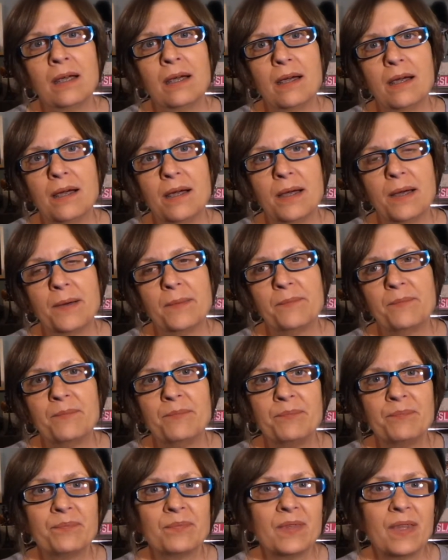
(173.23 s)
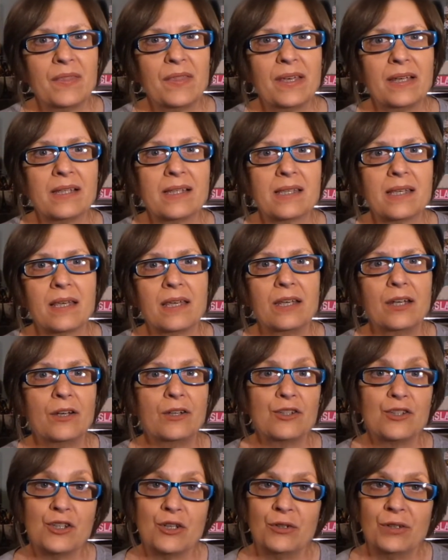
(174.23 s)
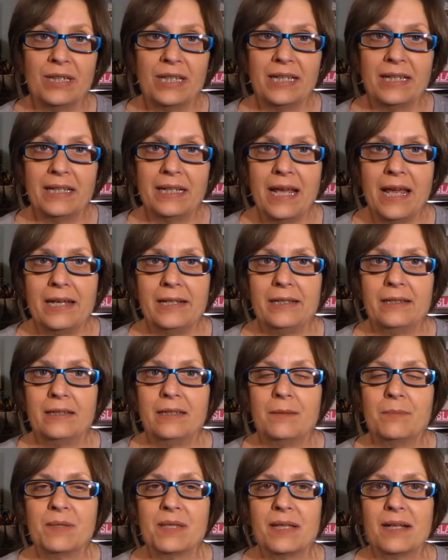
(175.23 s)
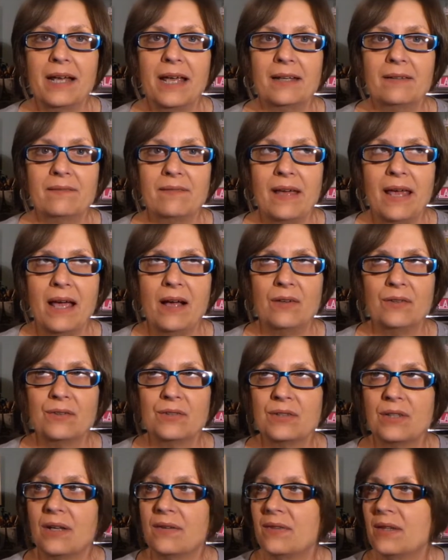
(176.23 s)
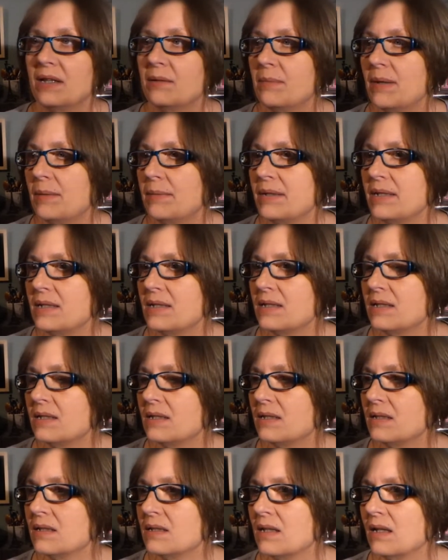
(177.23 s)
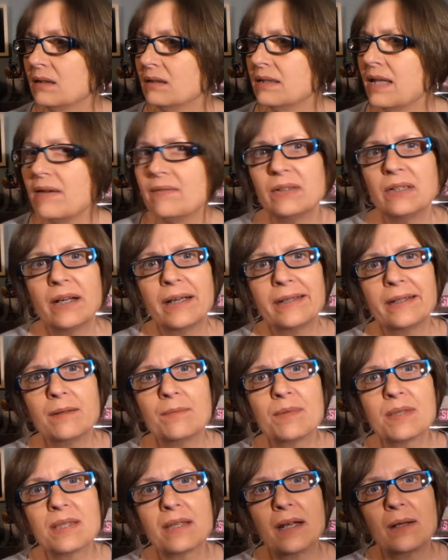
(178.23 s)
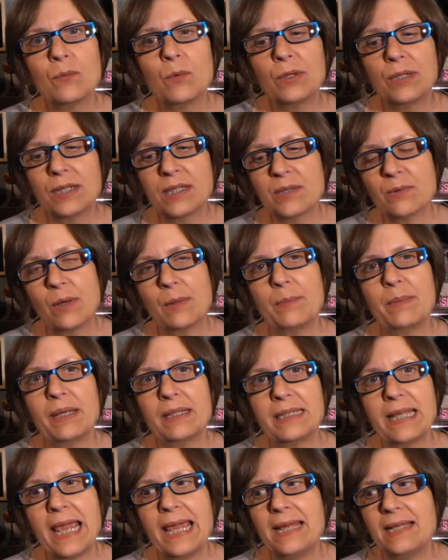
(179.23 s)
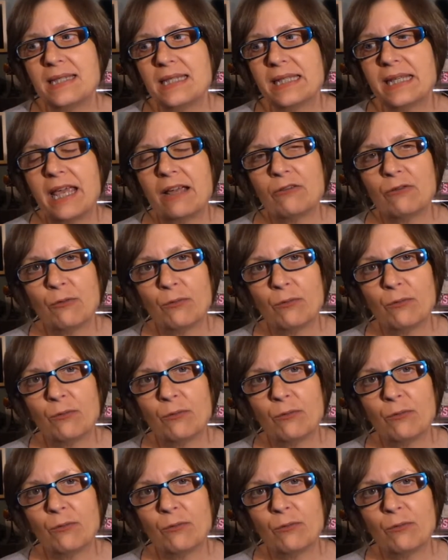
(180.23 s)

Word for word: Um, things that, you know, because you only can get eight items, and I had found, I think, maybe 11 items that I wanted, so I picked eight to get